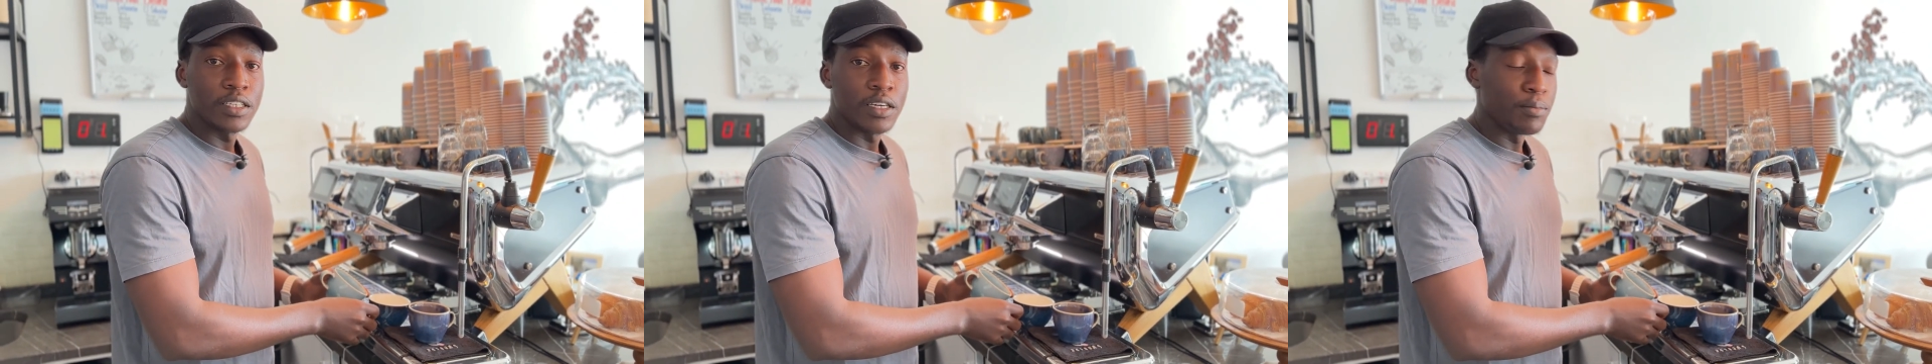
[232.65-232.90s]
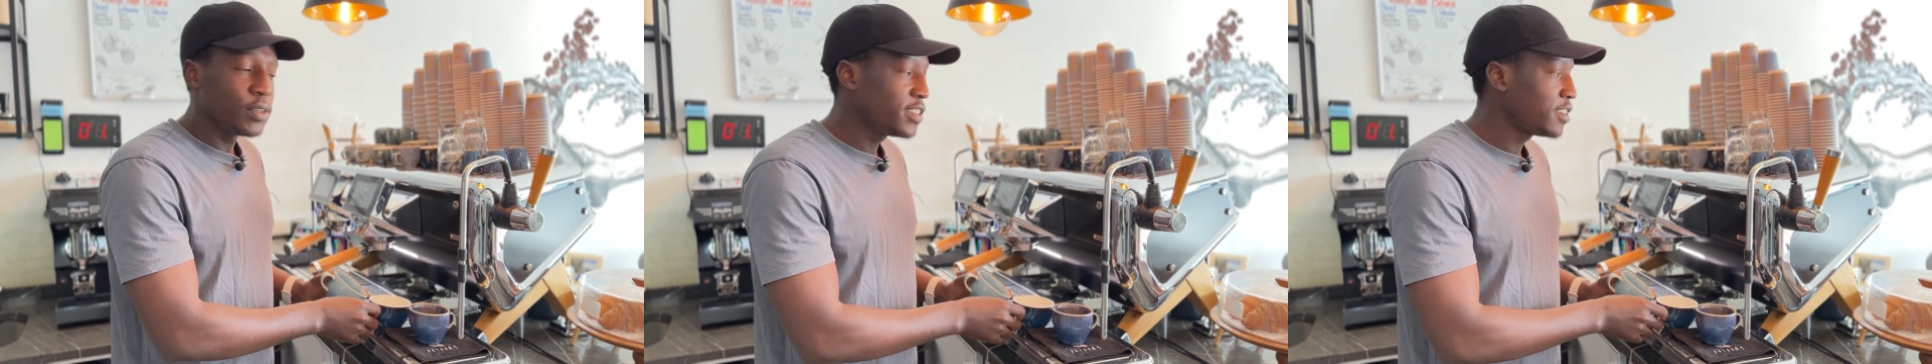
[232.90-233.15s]

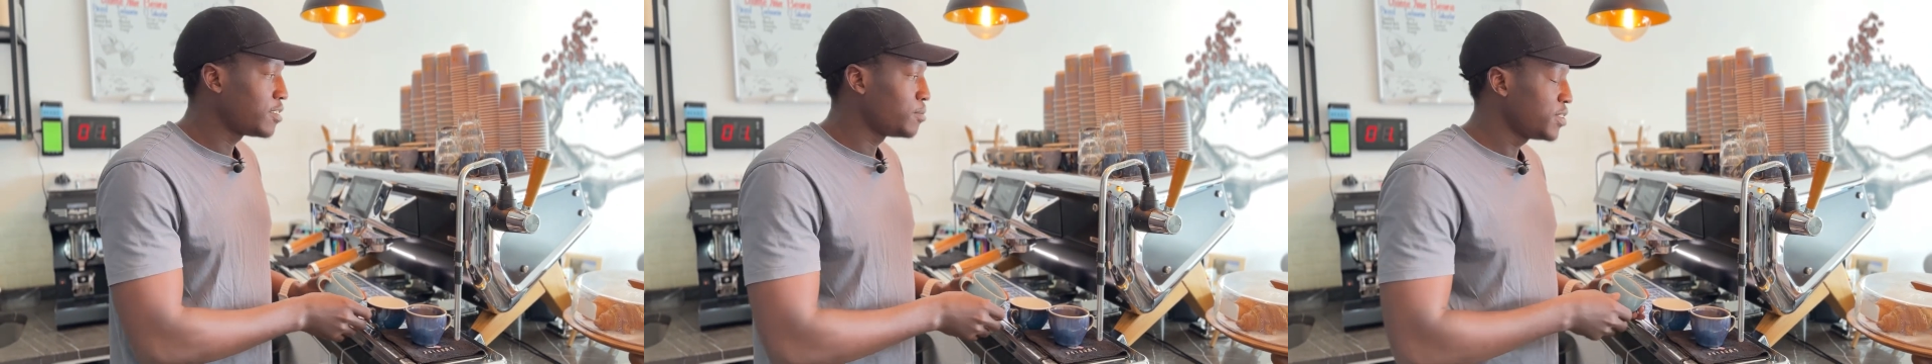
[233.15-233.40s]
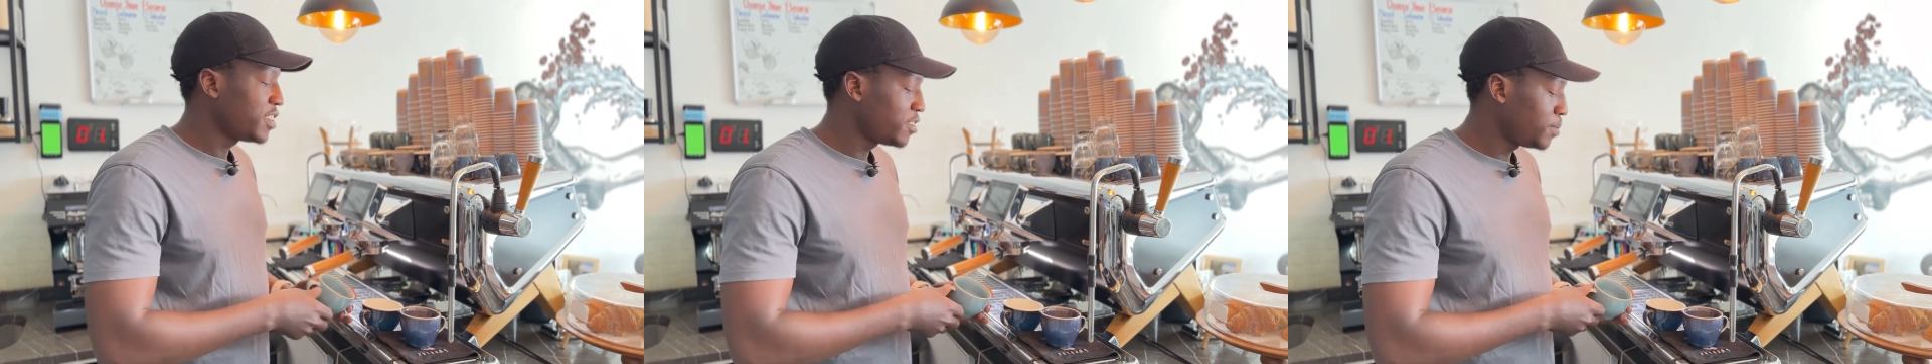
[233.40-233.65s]

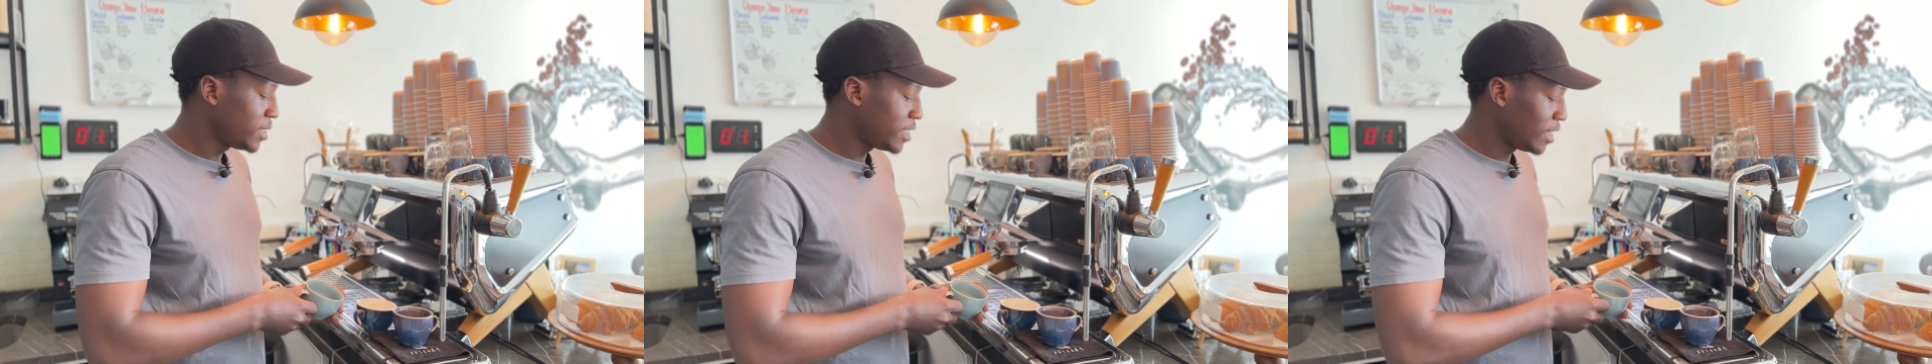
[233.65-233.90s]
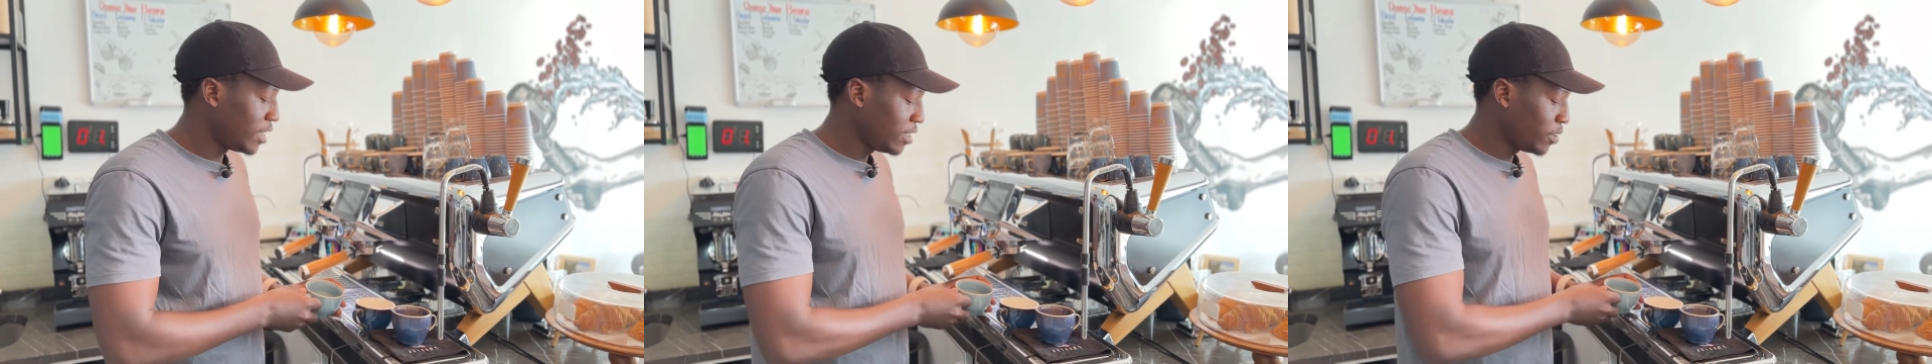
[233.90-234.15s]
Most
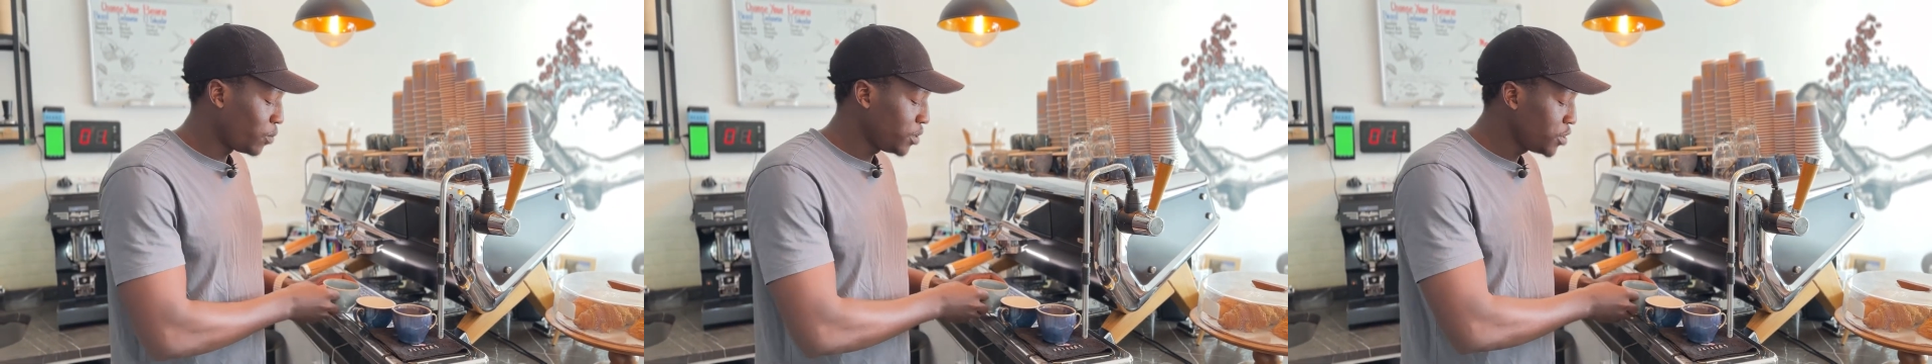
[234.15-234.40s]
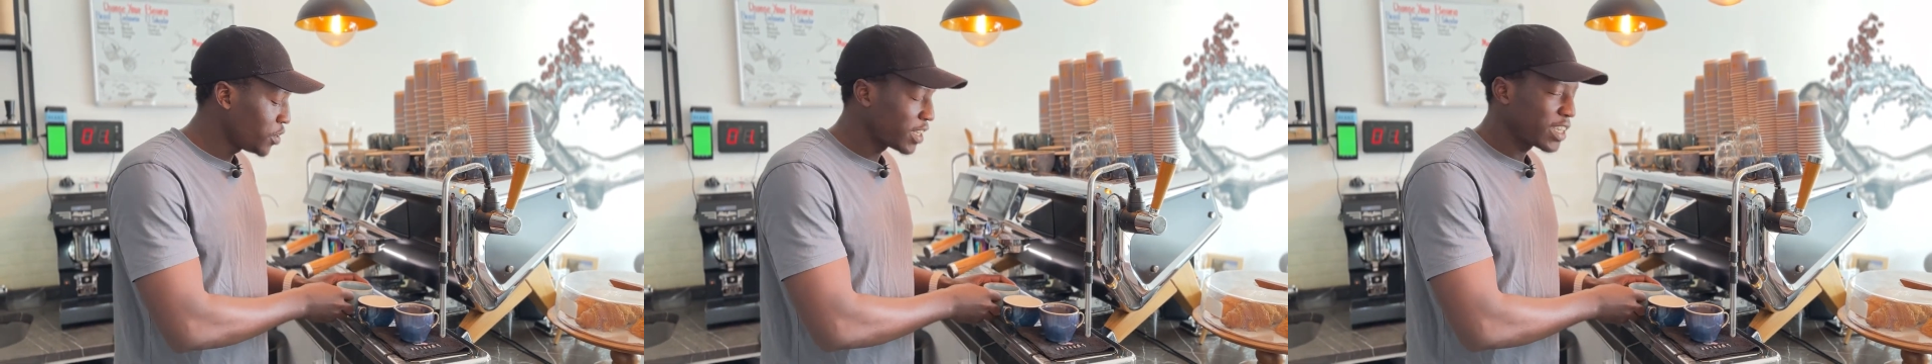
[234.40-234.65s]
especially when